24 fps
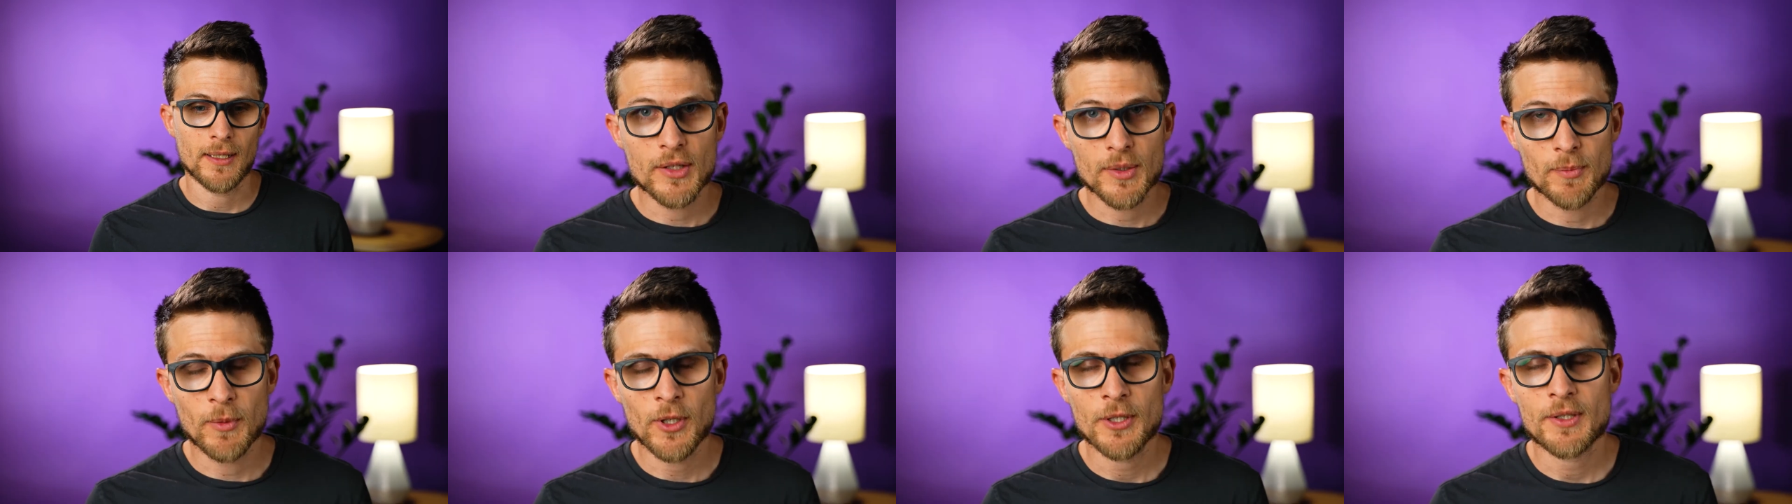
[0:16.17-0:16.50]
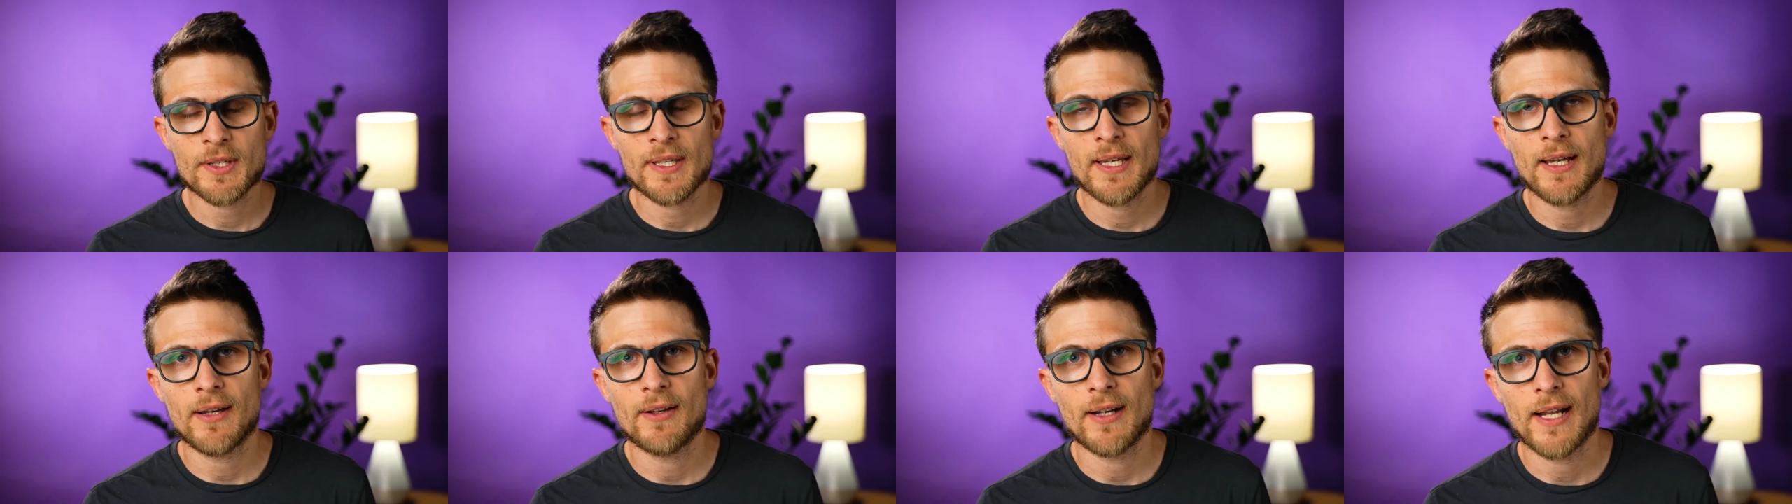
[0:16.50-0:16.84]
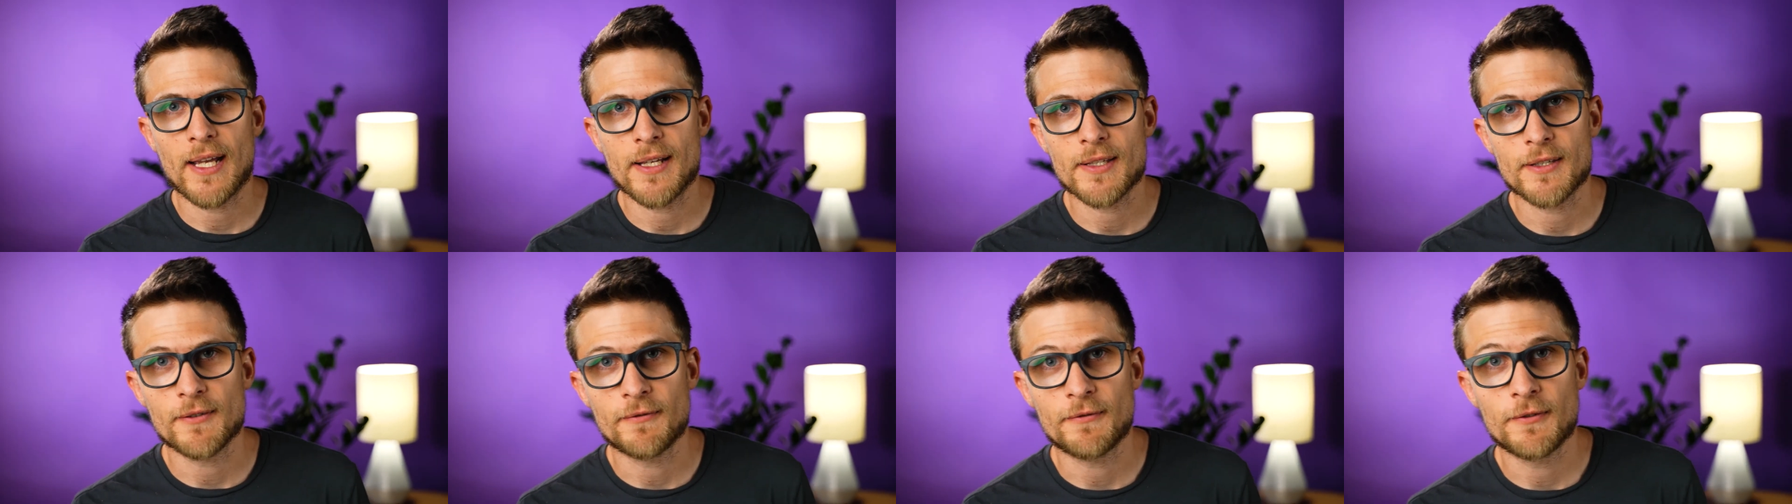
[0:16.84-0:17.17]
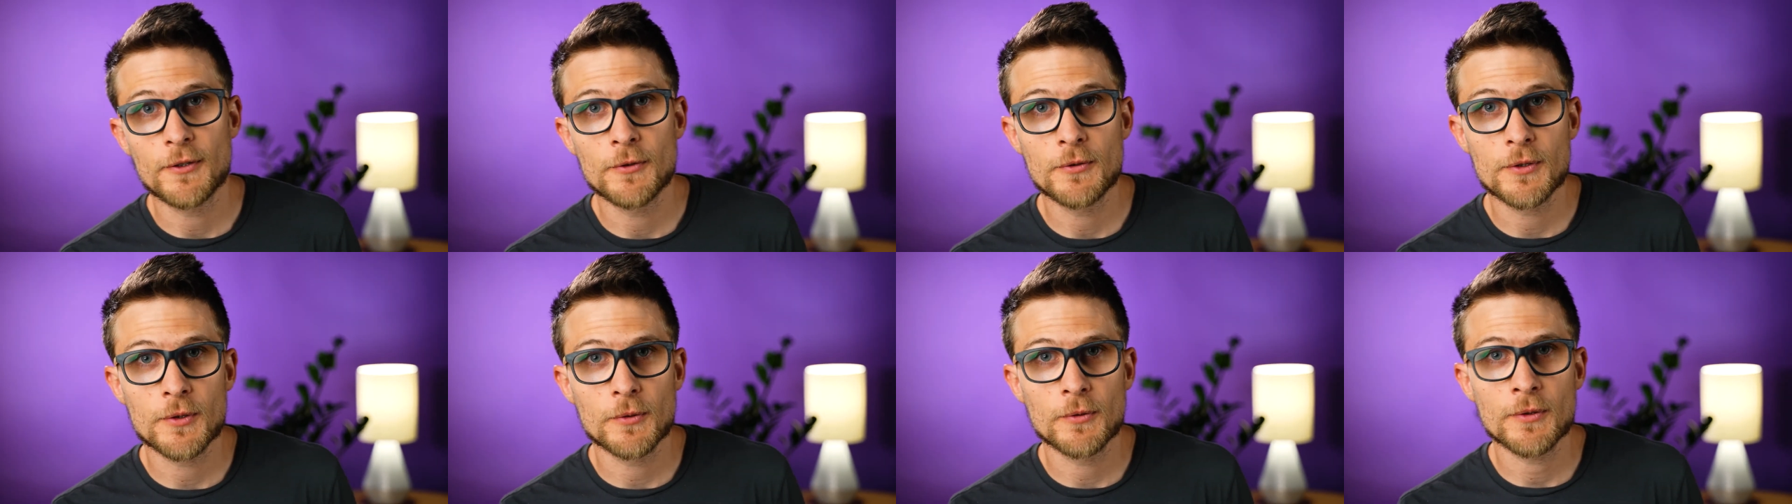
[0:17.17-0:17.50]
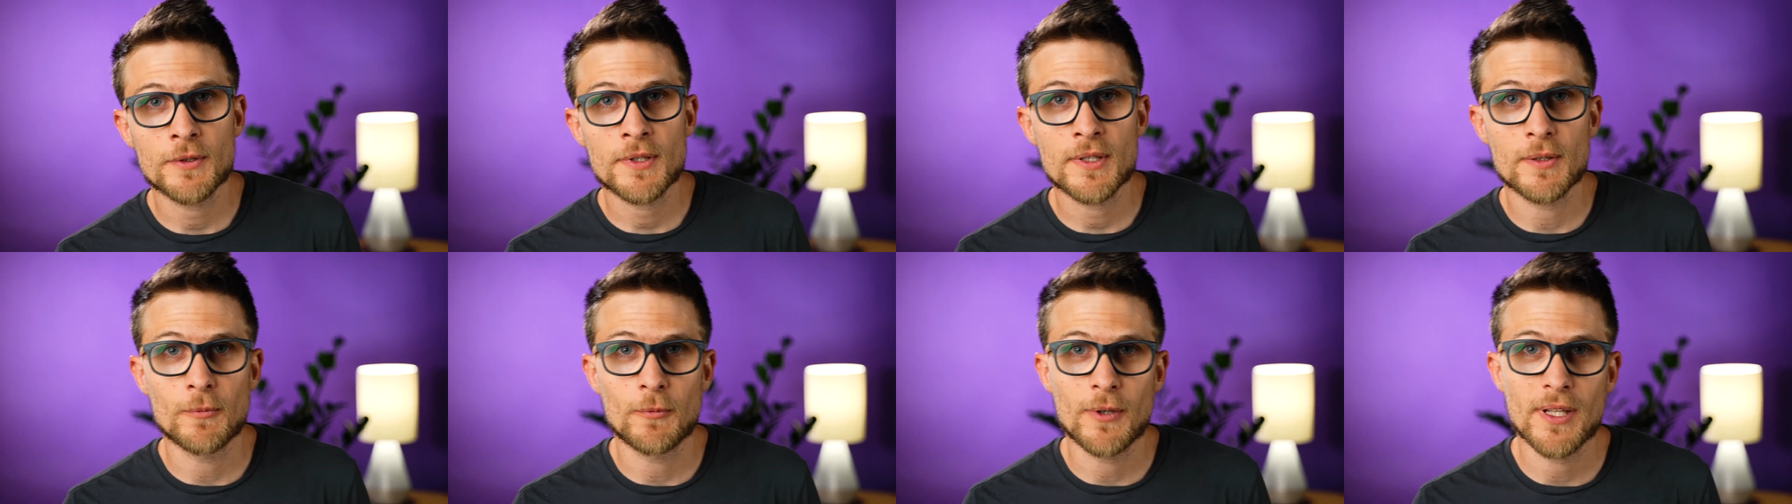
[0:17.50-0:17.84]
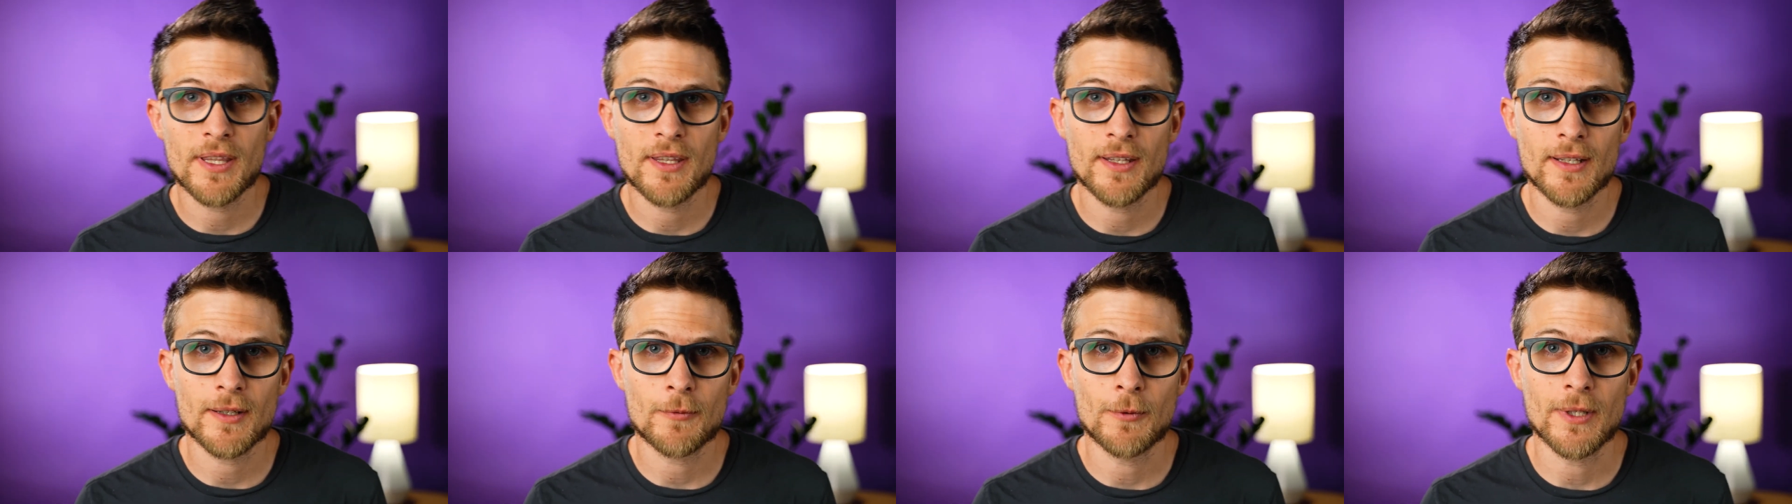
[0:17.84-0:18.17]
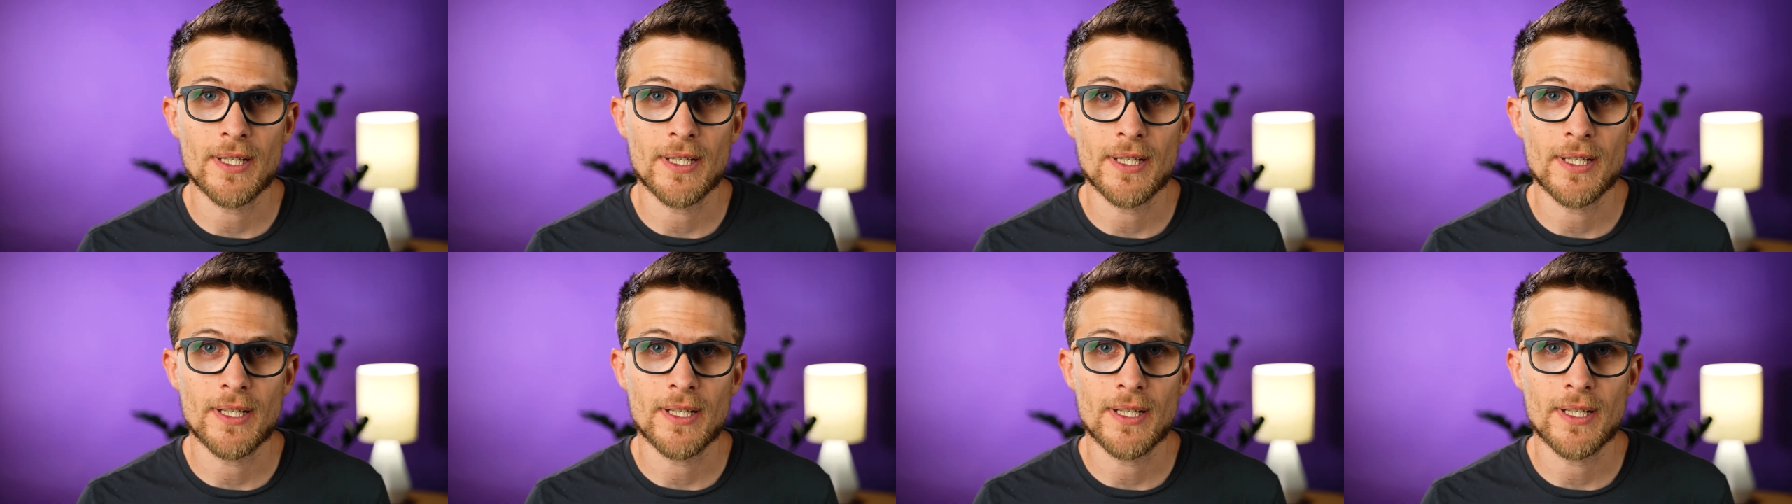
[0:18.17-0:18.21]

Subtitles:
Smart Scout has a few tools that we think